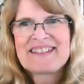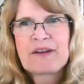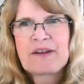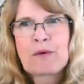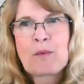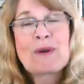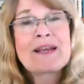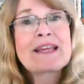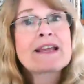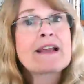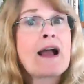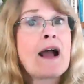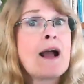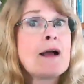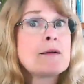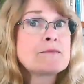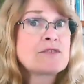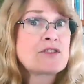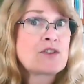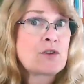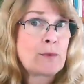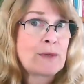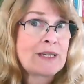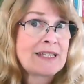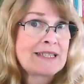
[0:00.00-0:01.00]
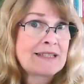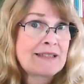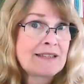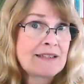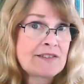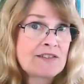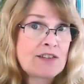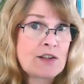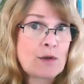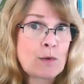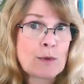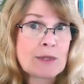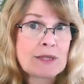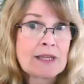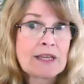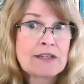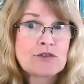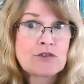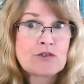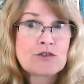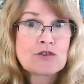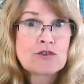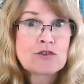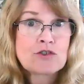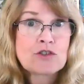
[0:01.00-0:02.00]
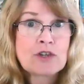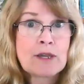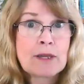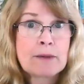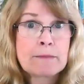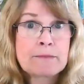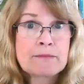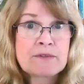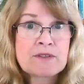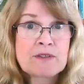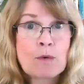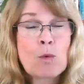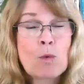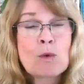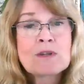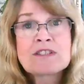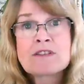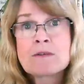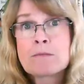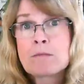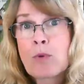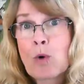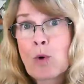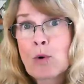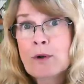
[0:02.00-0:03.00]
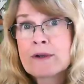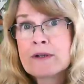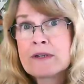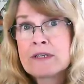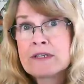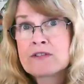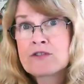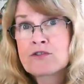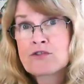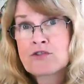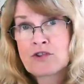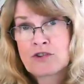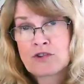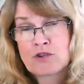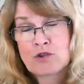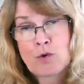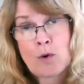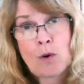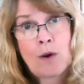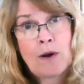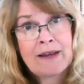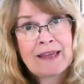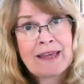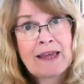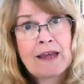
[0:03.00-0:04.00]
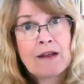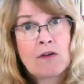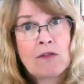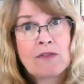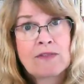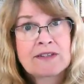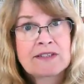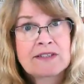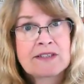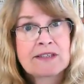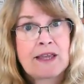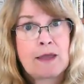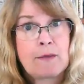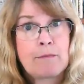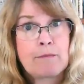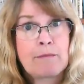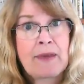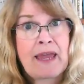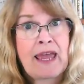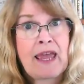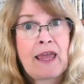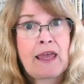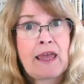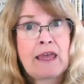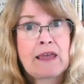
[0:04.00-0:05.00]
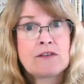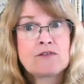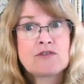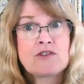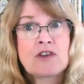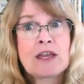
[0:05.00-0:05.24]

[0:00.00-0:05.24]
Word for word: When it comes to existing relationships, what's important is to try to get on the same page.